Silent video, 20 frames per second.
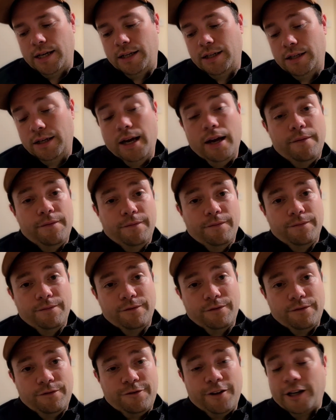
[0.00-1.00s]
yeah,
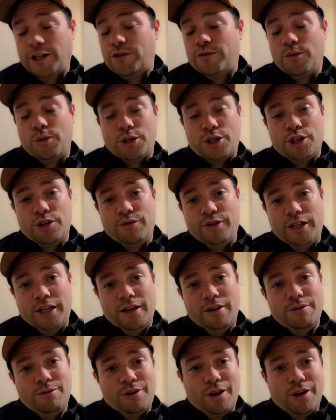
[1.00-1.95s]
thanks for watching the video.